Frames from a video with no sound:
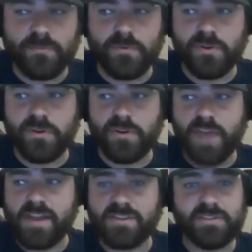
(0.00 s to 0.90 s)
were
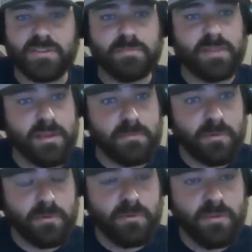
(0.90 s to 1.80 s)
actually
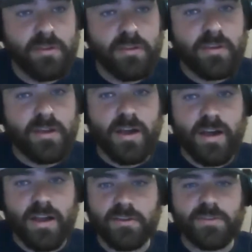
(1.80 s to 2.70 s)
playable.
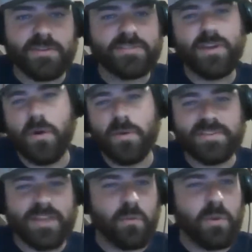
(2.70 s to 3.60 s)
There's always
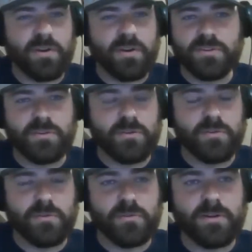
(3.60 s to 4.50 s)
that one or two